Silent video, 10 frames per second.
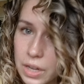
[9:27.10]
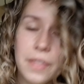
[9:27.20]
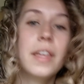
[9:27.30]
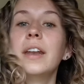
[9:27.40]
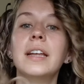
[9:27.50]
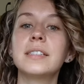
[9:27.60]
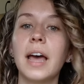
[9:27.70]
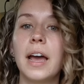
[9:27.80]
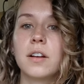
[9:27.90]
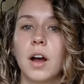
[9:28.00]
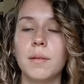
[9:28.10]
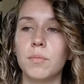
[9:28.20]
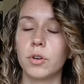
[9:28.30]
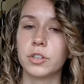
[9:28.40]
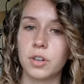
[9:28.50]
And then as that got
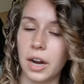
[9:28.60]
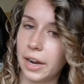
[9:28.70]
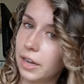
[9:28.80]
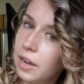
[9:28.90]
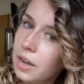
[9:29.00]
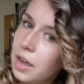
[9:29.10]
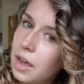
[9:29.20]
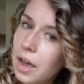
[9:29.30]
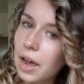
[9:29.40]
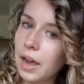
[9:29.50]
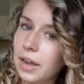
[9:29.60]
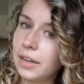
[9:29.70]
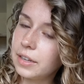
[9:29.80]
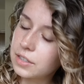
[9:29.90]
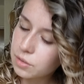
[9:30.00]
more dry,
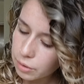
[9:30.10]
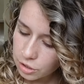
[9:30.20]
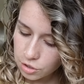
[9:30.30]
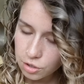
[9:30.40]
I switched